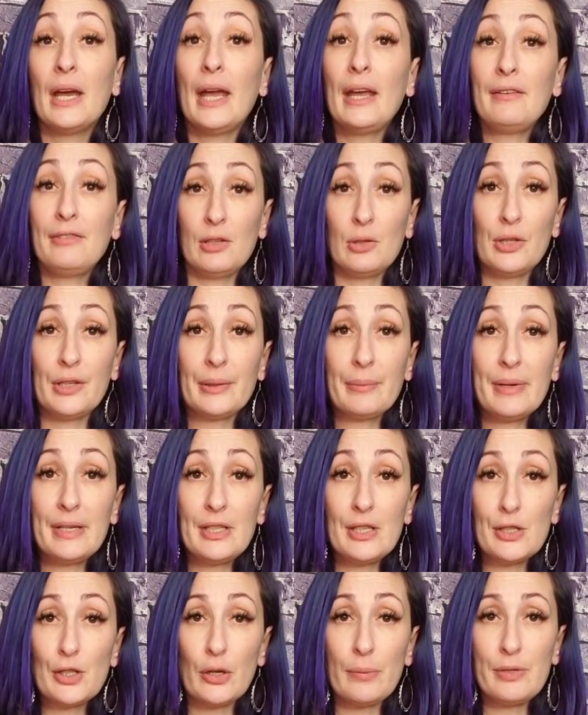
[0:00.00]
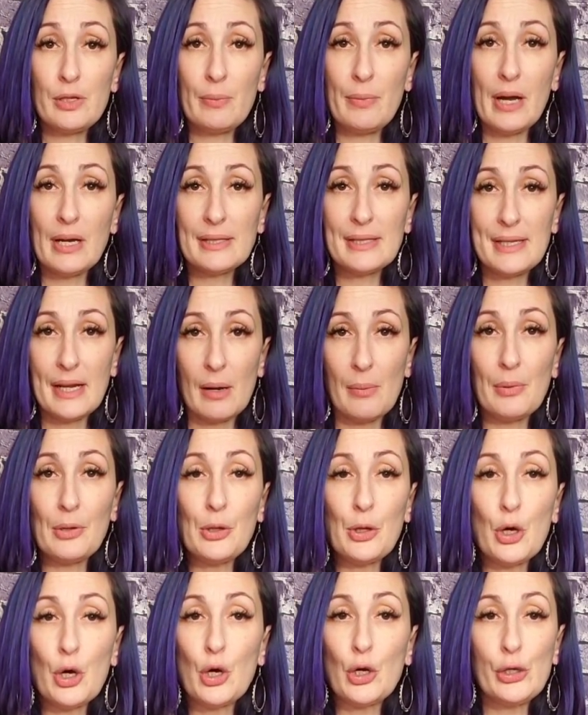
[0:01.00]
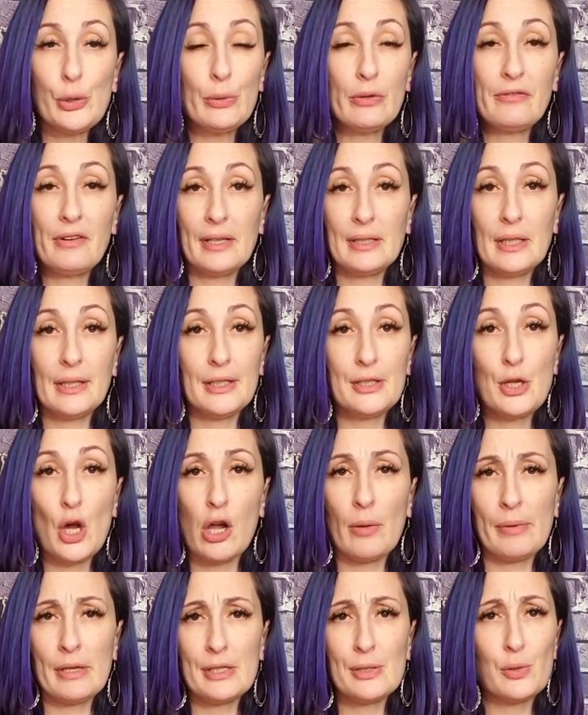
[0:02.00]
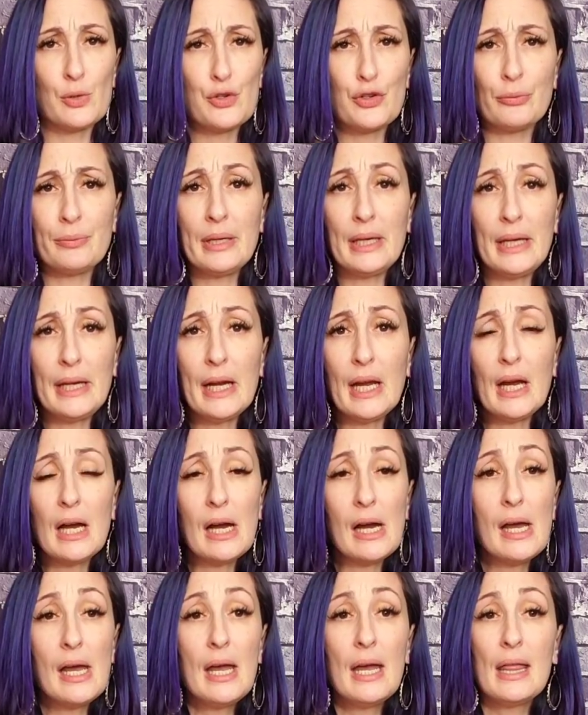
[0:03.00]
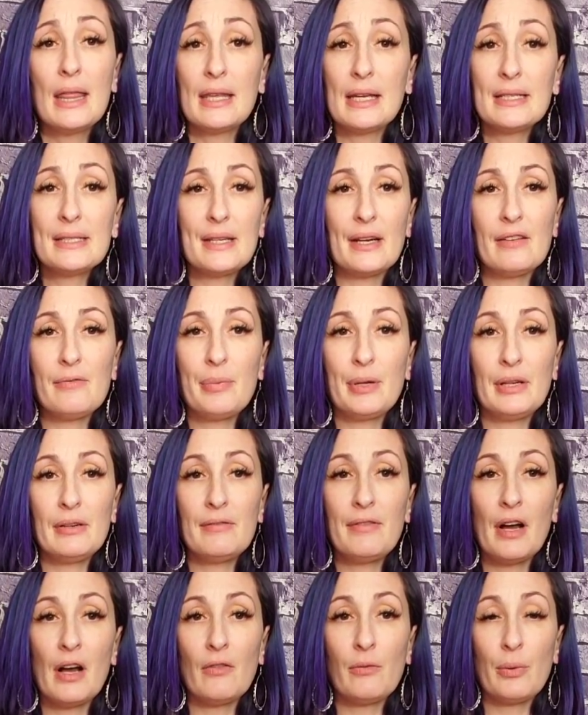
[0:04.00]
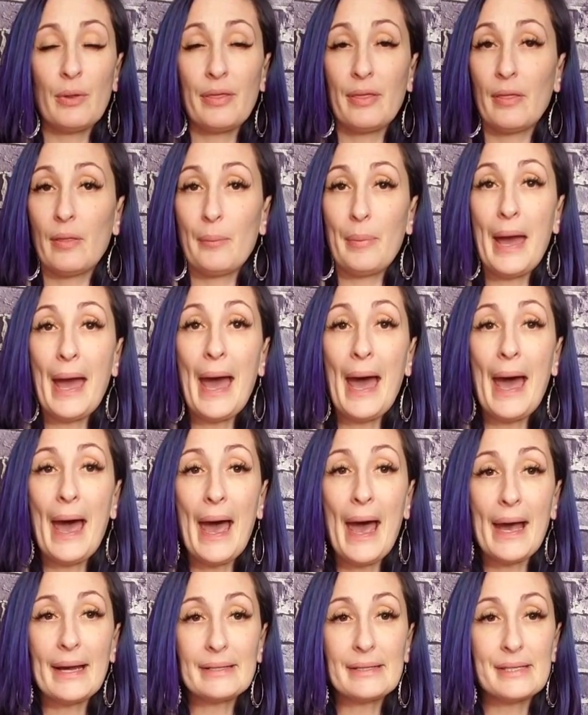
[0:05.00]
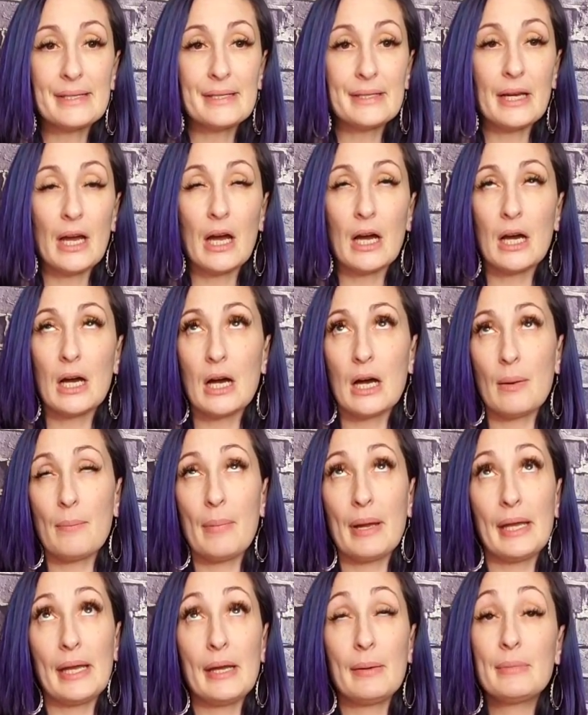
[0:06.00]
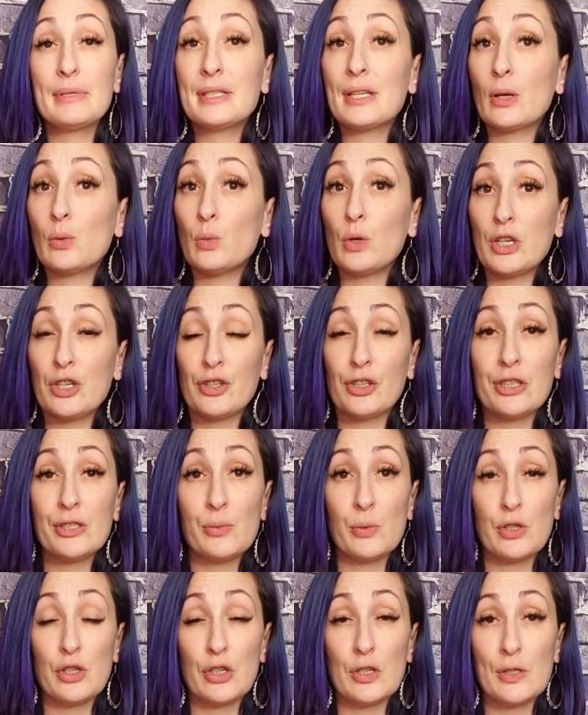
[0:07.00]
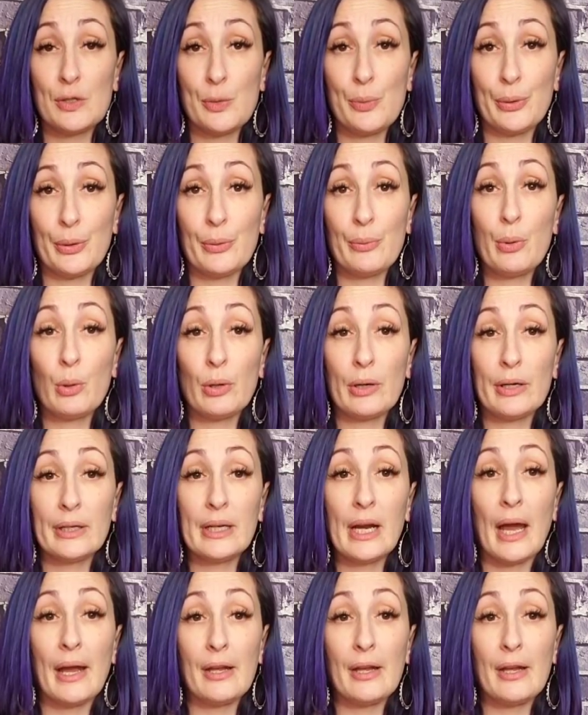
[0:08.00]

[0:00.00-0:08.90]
If you look in my description box down below, you will find a link to all my social media, things that I've been involved with in the past, my Amazon wish list, which is super important.